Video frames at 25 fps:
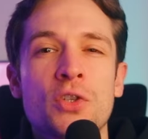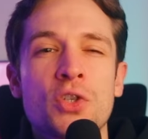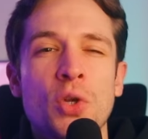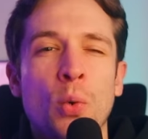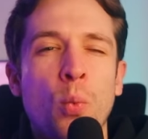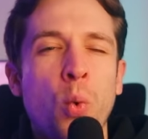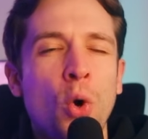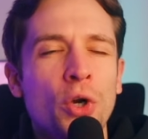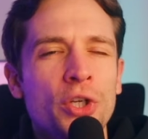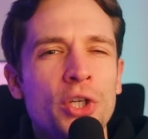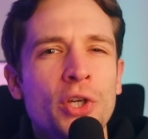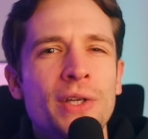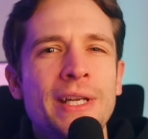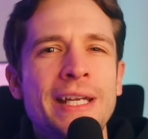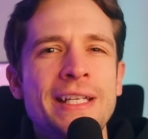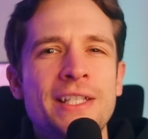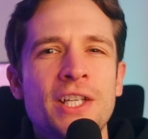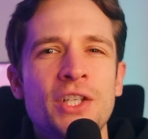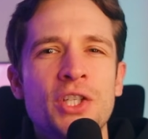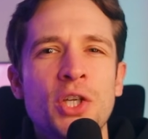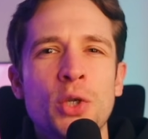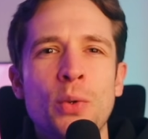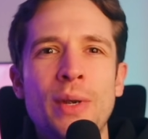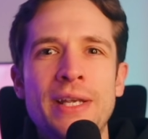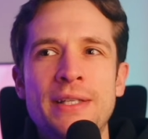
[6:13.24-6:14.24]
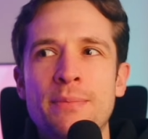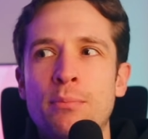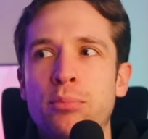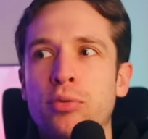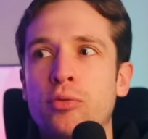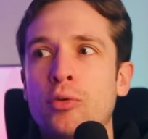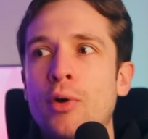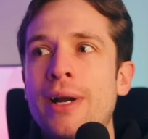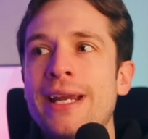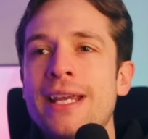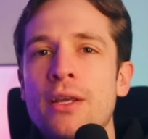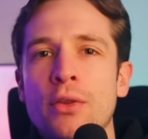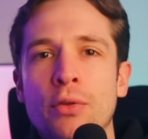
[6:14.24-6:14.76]
So, what you need to do is
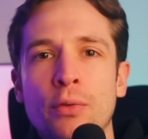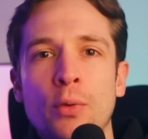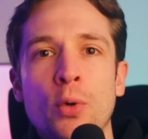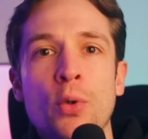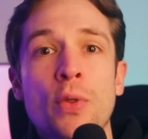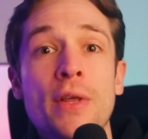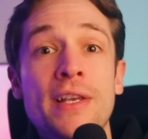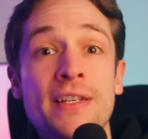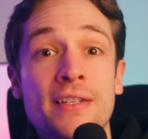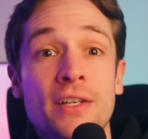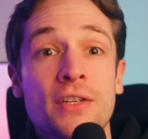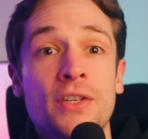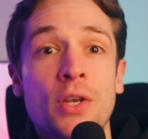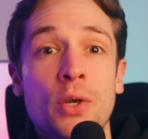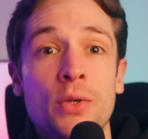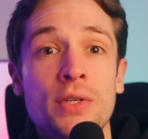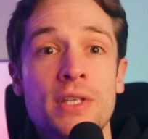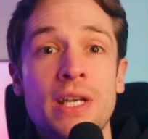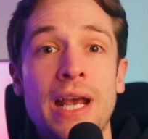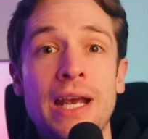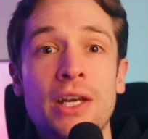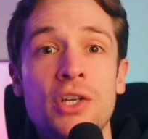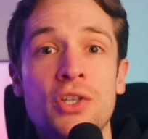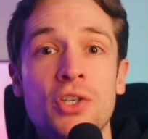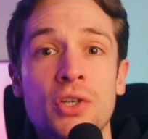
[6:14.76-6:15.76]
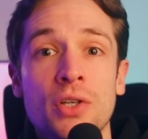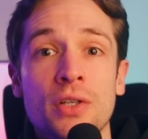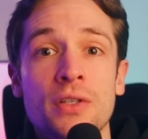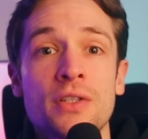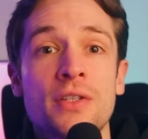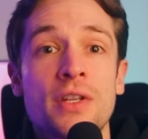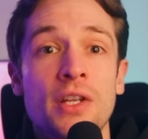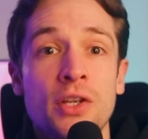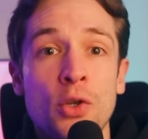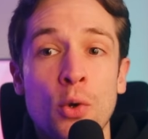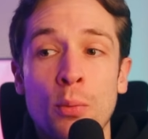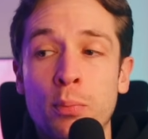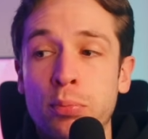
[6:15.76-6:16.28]
break through these
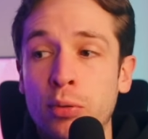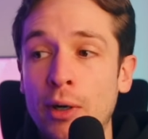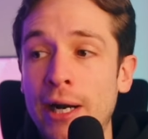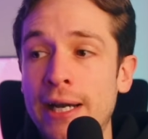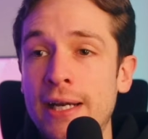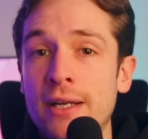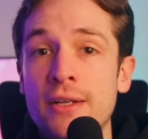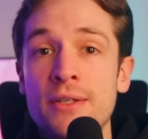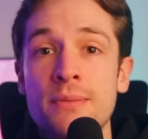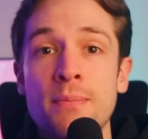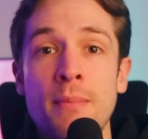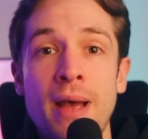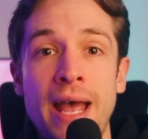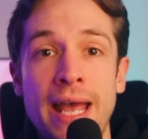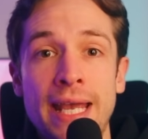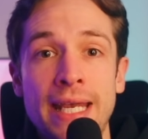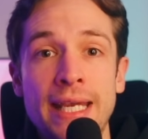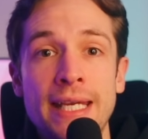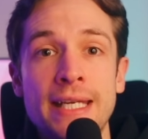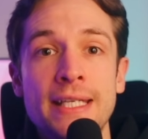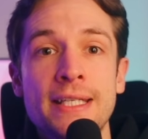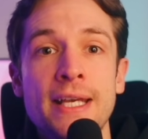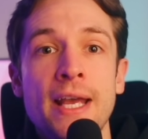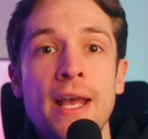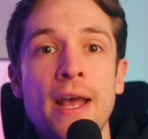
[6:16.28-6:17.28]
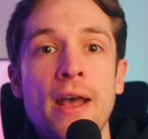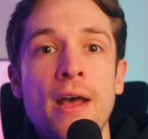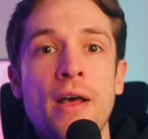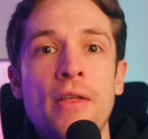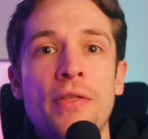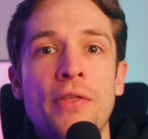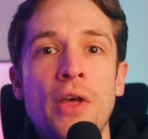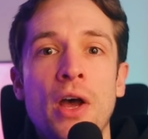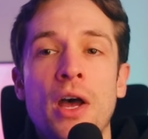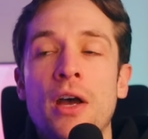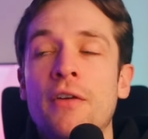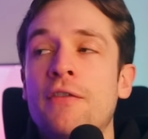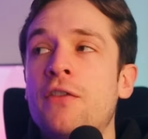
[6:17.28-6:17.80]
associations that your brain has made
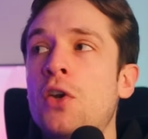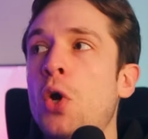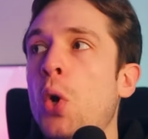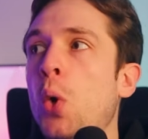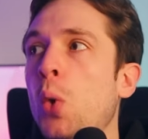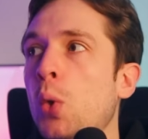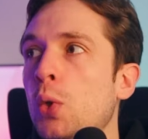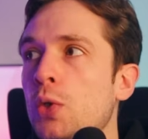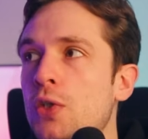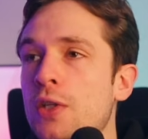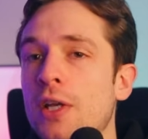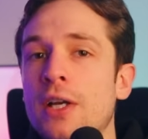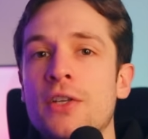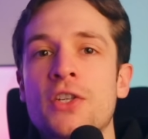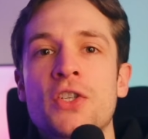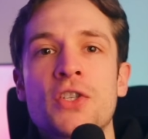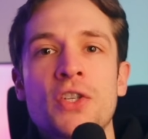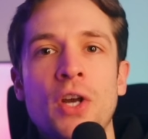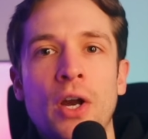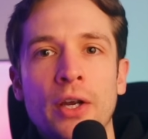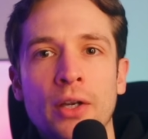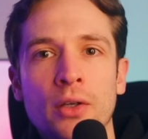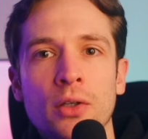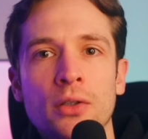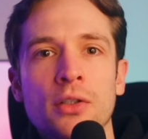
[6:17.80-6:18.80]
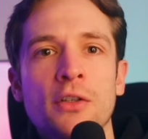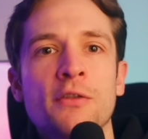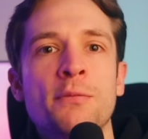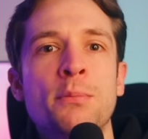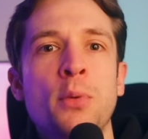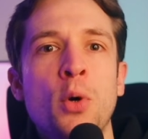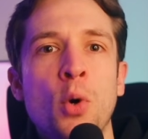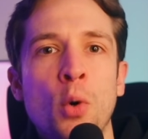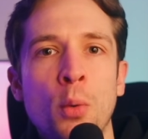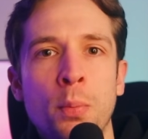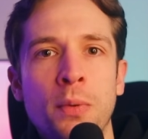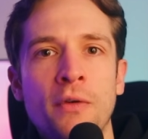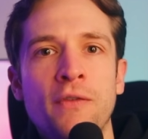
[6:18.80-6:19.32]
that have caused a cycle of
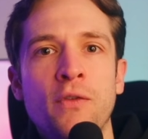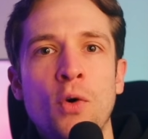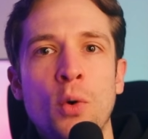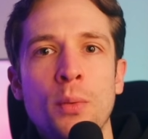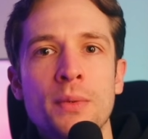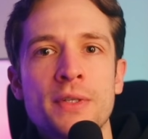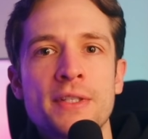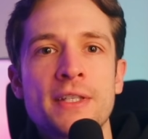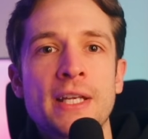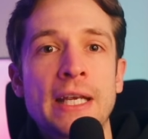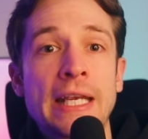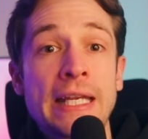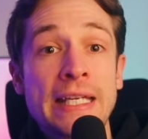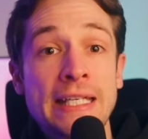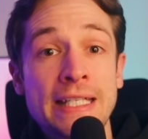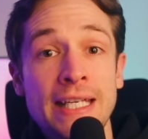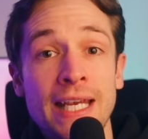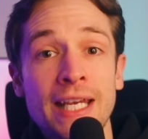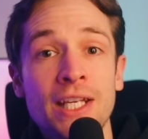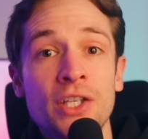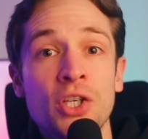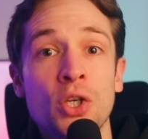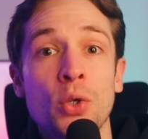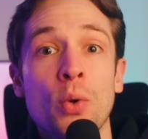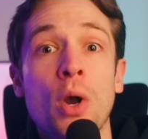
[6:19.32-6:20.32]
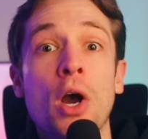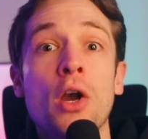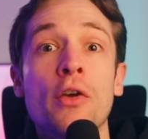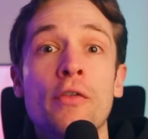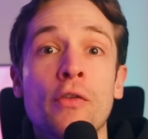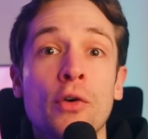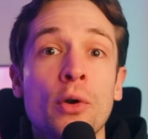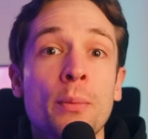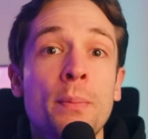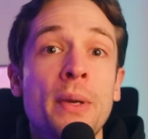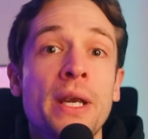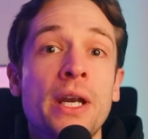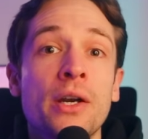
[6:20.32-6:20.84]
poor performance to continue
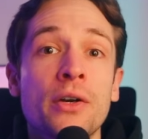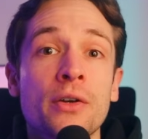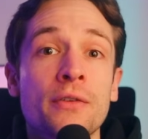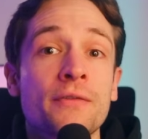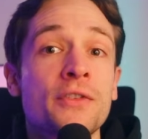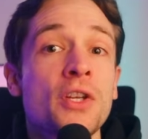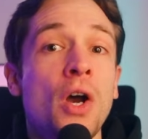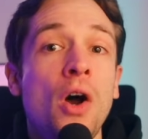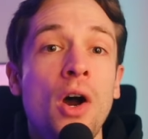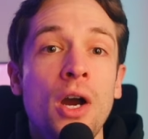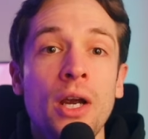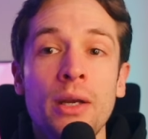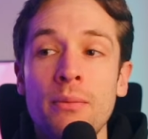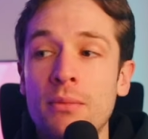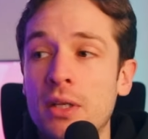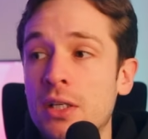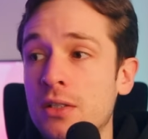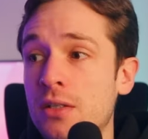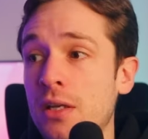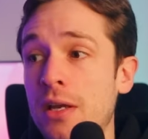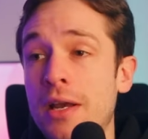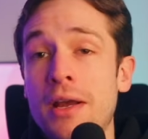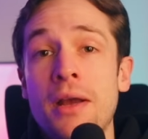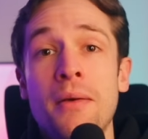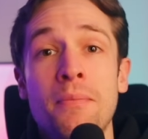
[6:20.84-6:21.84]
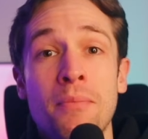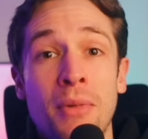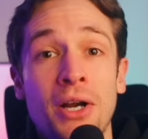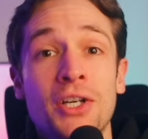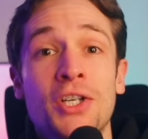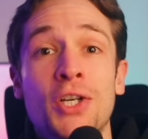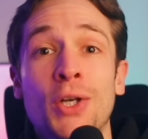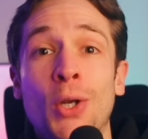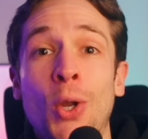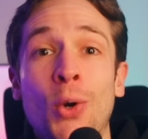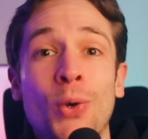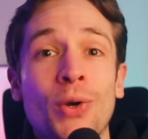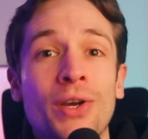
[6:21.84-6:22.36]
over a period of time that's
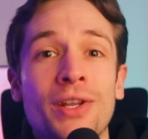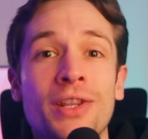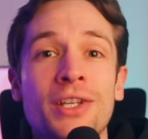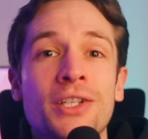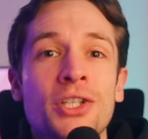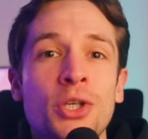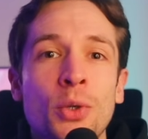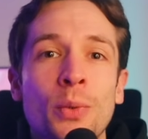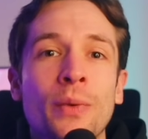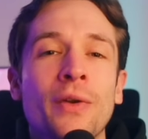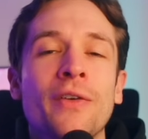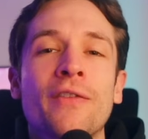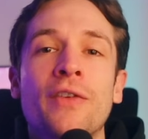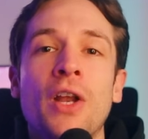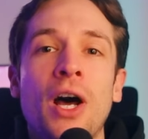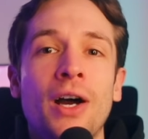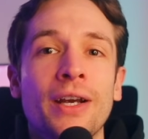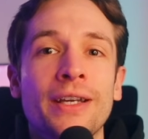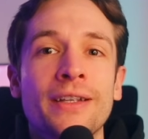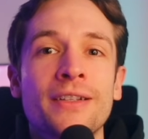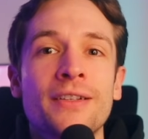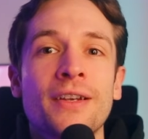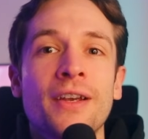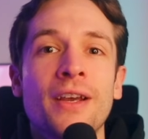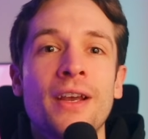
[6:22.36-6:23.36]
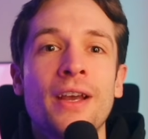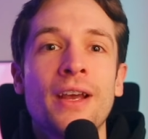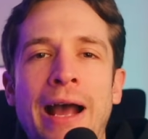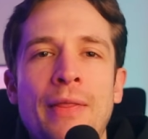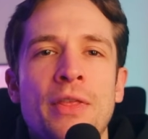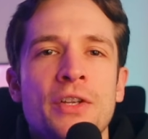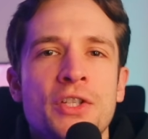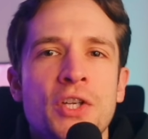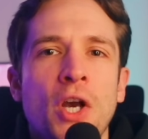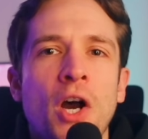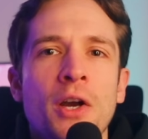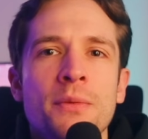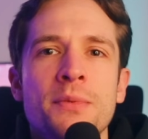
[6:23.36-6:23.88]
much longer than you would have liked. And
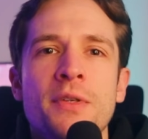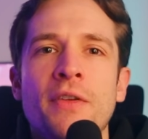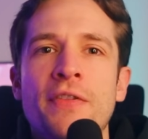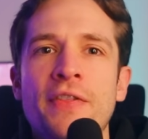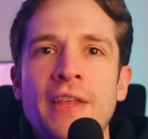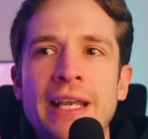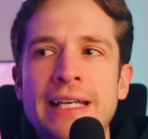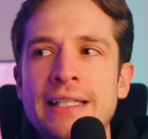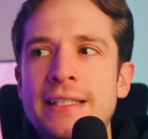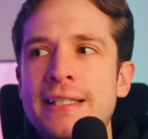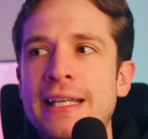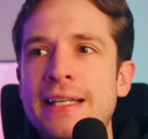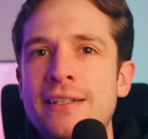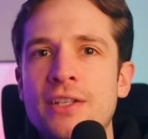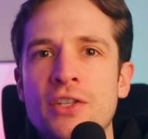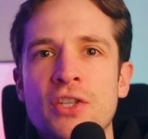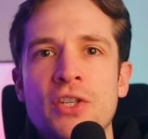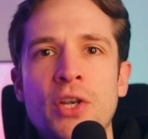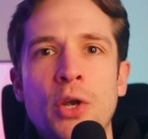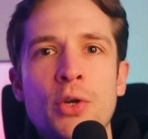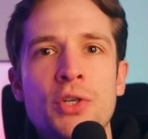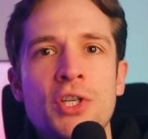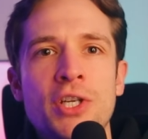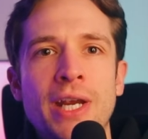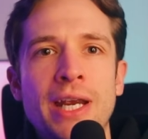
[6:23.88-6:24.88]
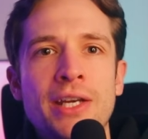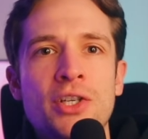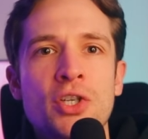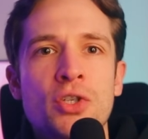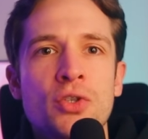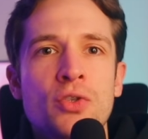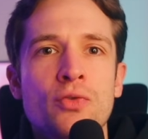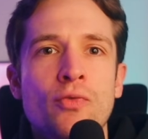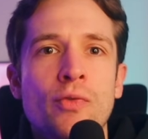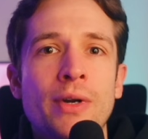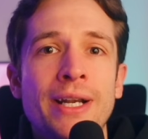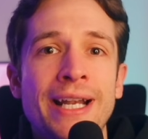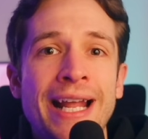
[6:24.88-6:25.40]
the types of things these
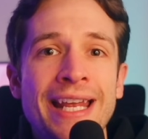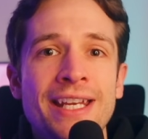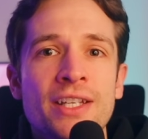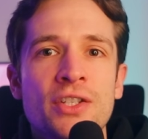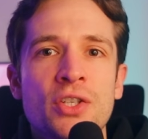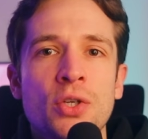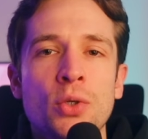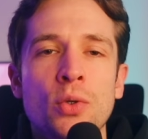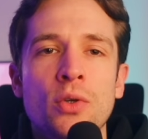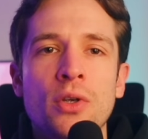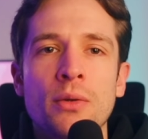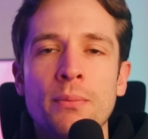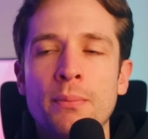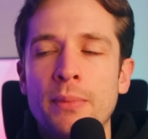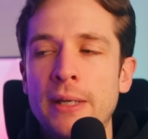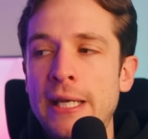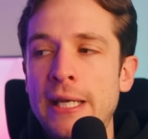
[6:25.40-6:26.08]
associations relate to can